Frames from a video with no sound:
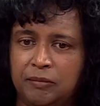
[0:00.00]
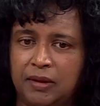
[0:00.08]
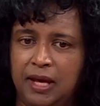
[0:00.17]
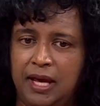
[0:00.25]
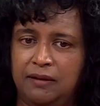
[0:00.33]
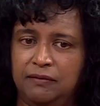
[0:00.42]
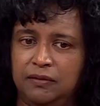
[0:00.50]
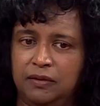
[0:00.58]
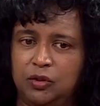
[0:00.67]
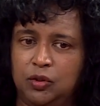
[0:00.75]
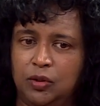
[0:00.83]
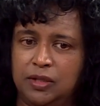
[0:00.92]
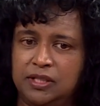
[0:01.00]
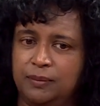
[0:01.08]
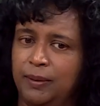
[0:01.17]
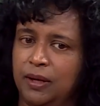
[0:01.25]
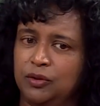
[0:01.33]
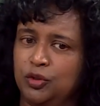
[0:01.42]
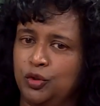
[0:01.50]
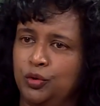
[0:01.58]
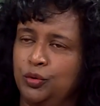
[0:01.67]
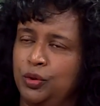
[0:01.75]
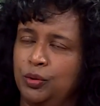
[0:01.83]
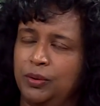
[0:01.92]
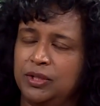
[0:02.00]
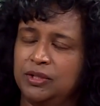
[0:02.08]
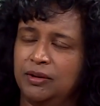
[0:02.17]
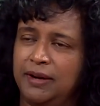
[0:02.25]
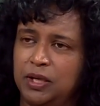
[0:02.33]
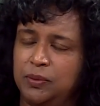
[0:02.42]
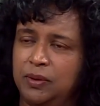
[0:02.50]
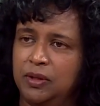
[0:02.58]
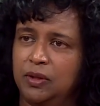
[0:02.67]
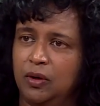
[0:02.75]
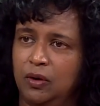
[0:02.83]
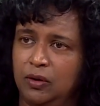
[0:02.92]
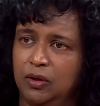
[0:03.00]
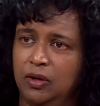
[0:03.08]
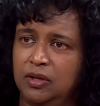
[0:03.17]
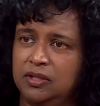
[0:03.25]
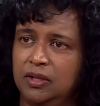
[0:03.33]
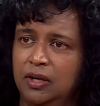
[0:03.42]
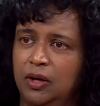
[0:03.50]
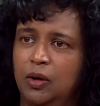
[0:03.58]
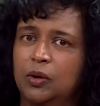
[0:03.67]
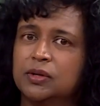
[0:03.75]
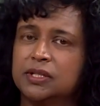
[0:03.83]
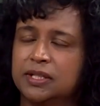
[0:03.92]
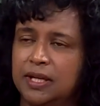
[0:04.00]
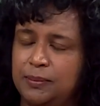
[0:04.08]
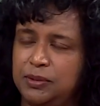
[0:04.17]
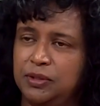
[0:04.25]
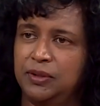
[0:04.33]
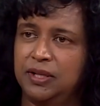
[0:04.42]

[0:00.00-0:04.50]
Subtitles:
have a choice about who you interact with or not? Or is it up to the